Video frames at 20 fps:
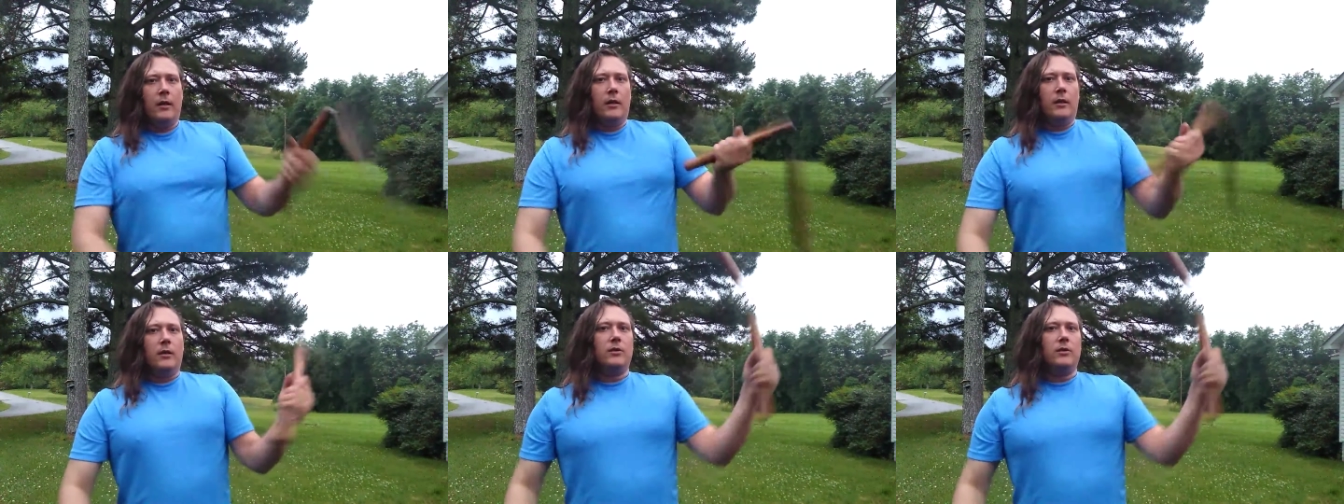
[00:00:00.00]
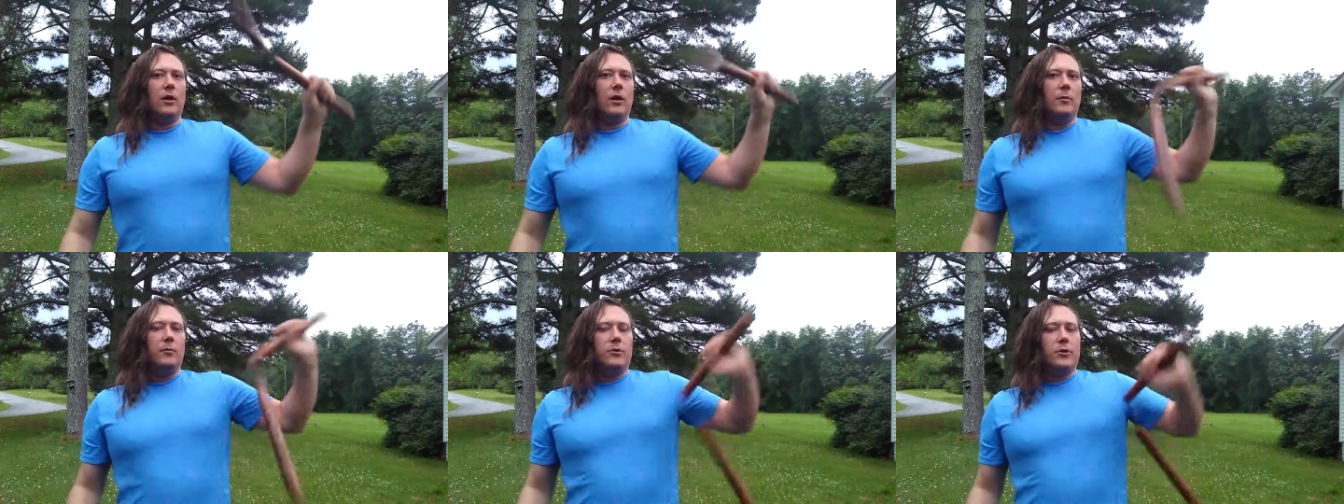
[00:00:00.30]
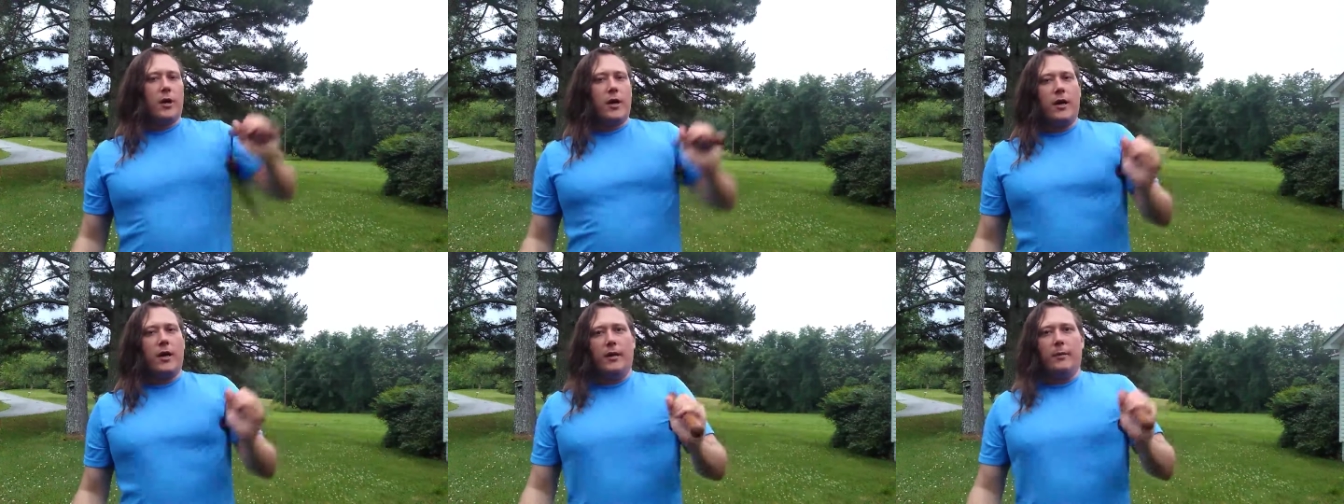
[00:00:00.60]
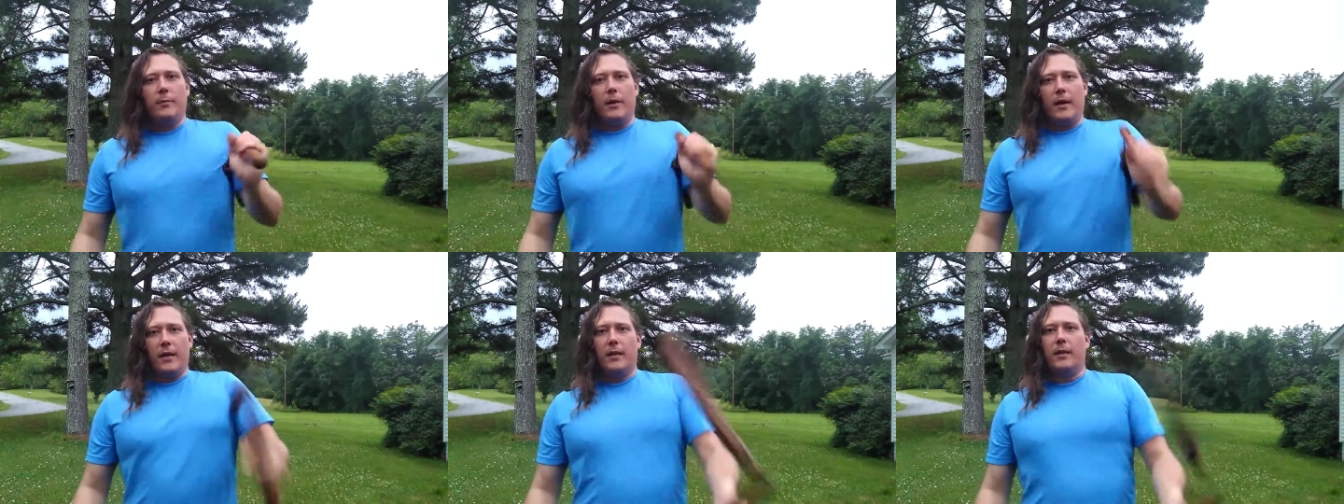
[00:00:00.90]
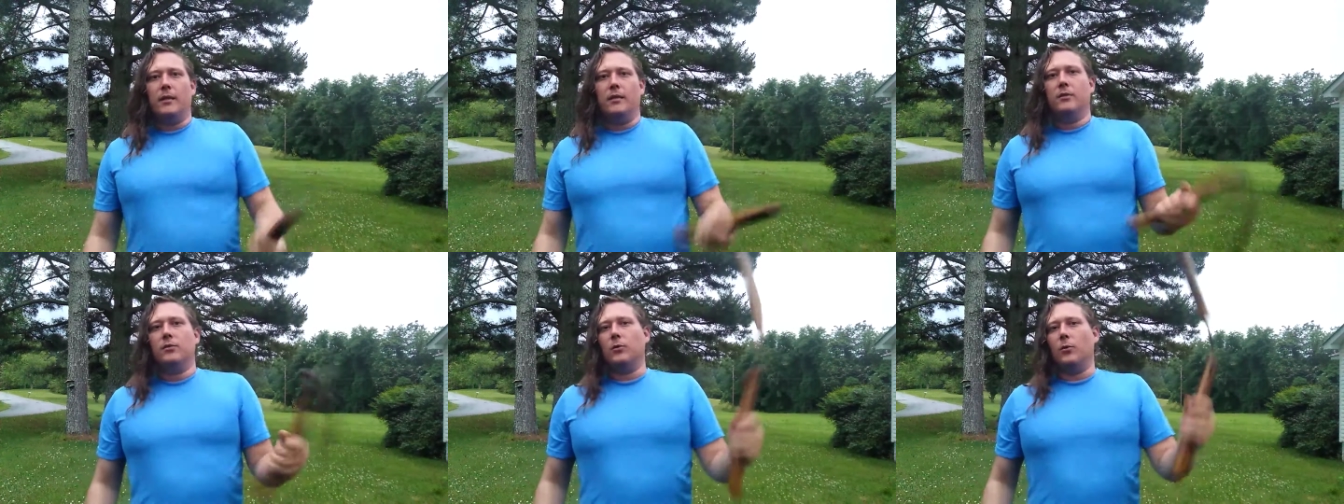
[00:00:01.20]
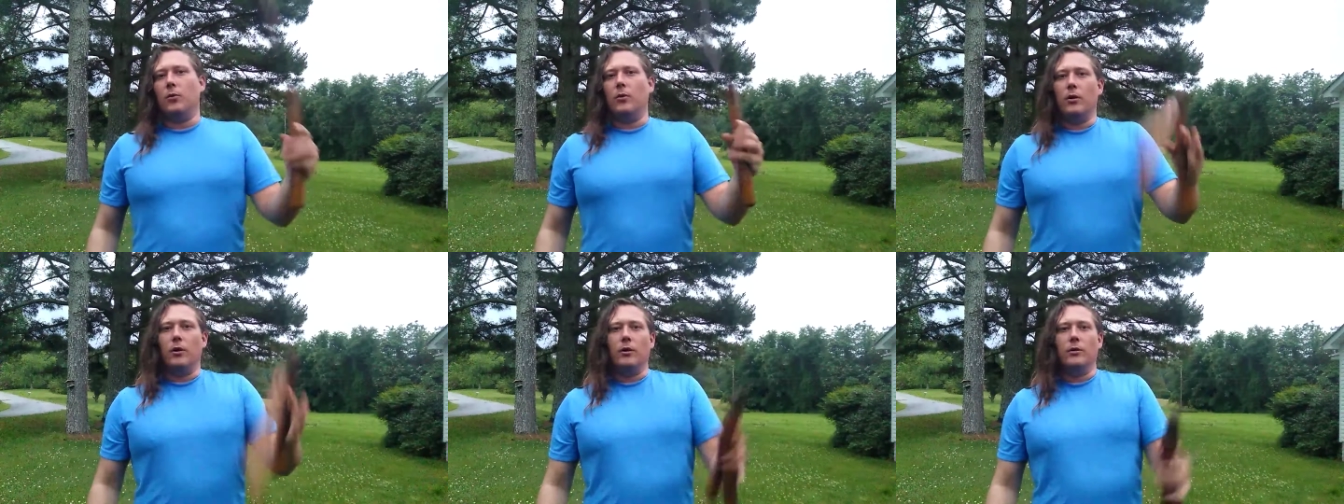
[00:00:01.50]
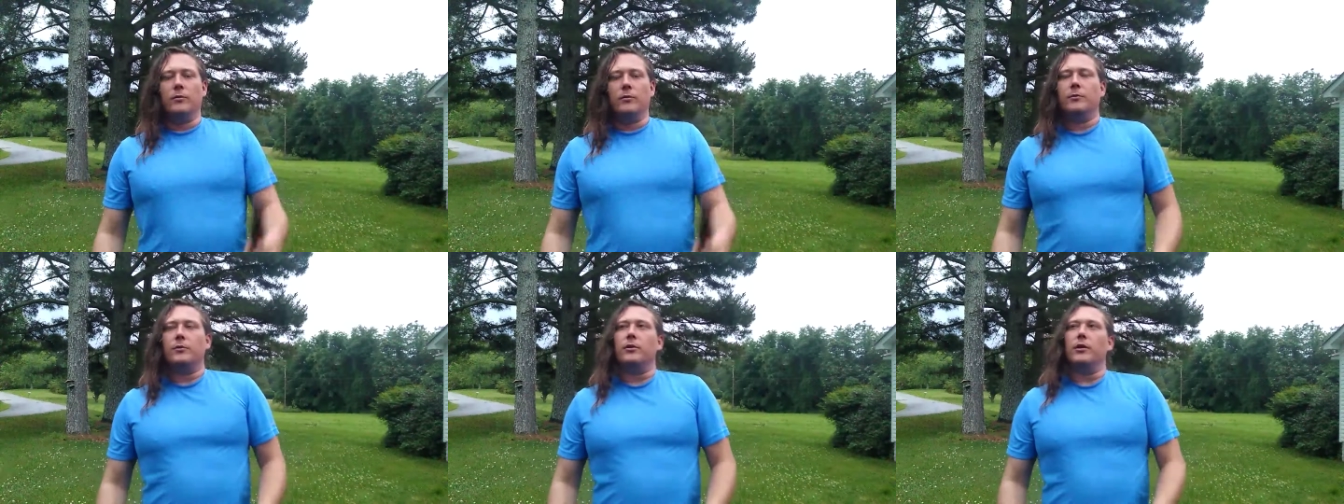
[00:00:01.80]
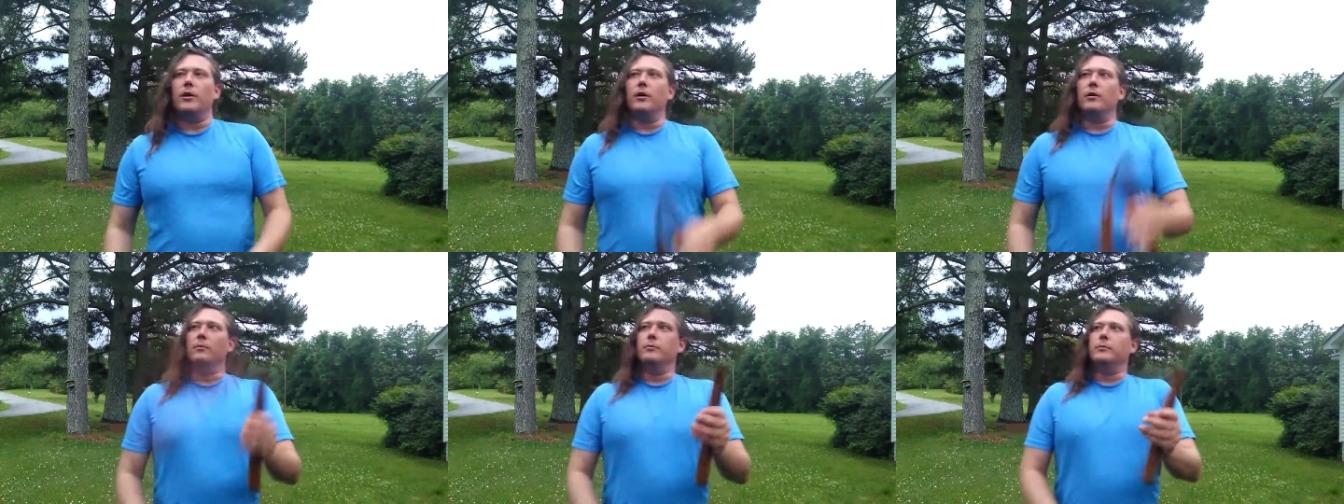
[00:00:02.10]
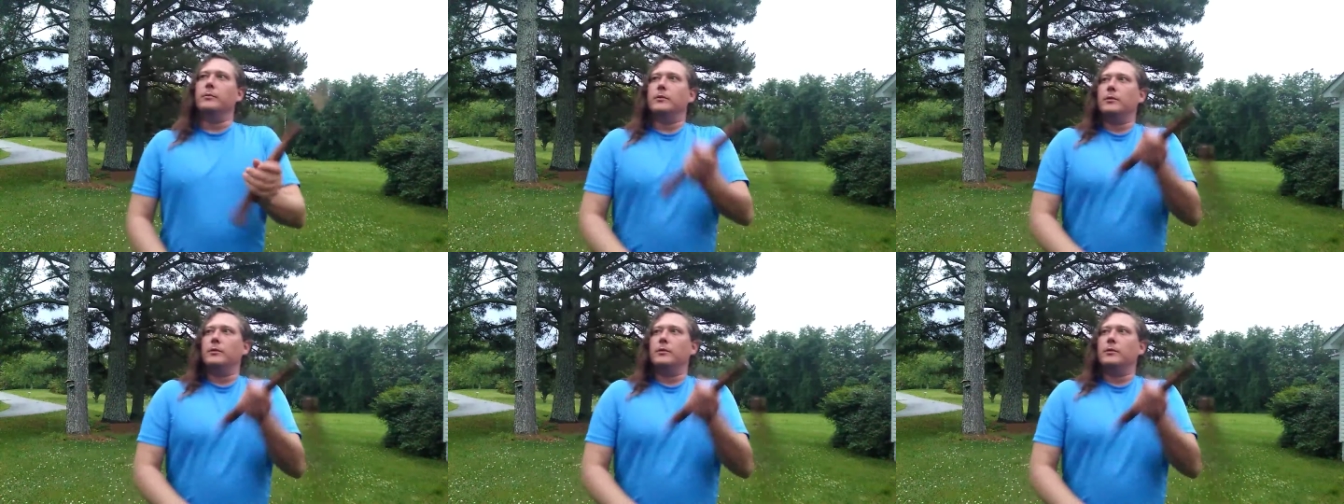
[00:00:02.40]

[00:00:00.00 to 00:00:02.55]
some training methods or some